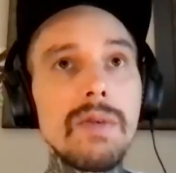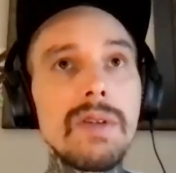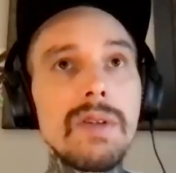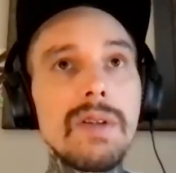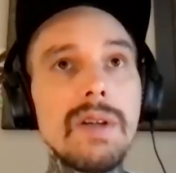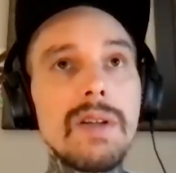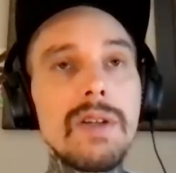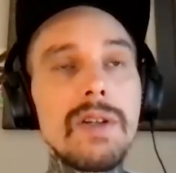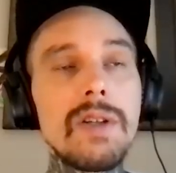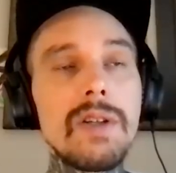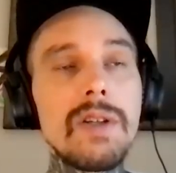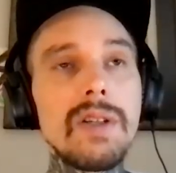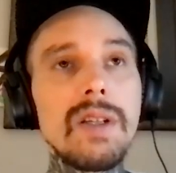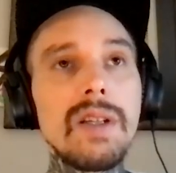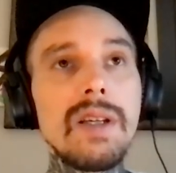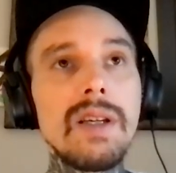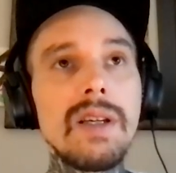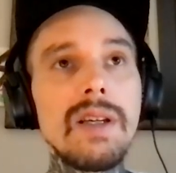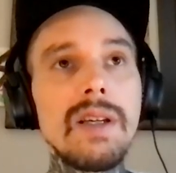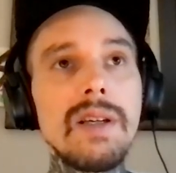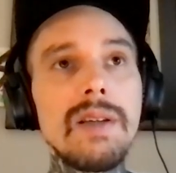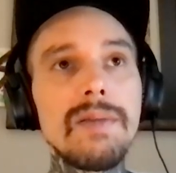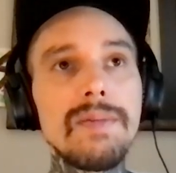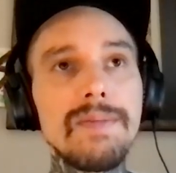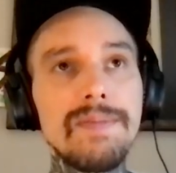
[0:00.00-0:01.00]

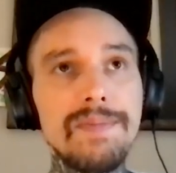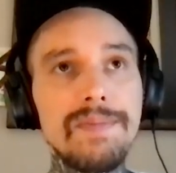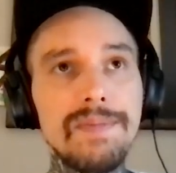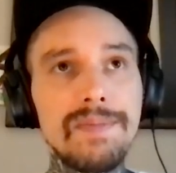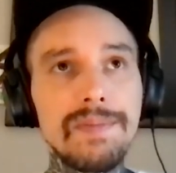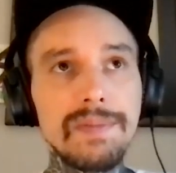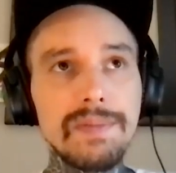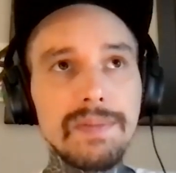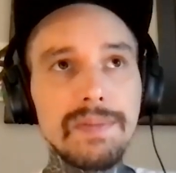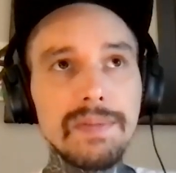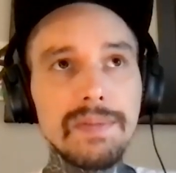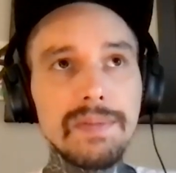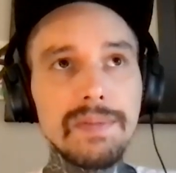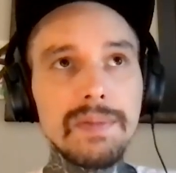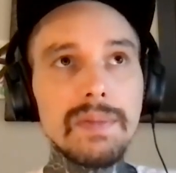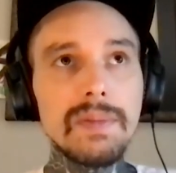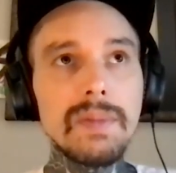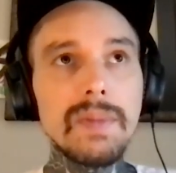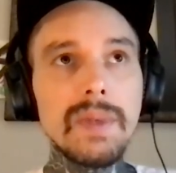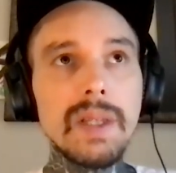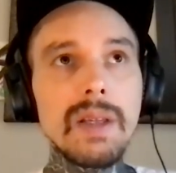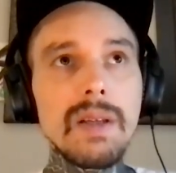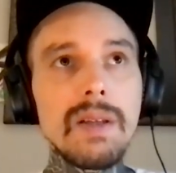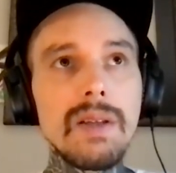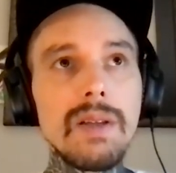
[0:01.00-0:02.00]
essentially,
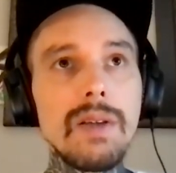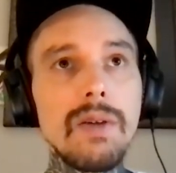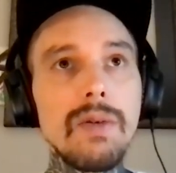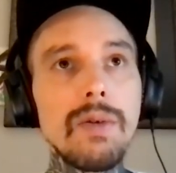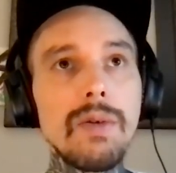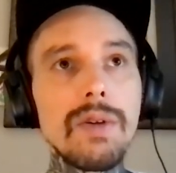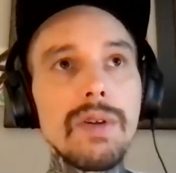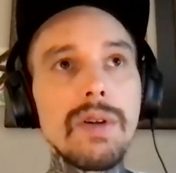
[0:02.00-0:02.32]
you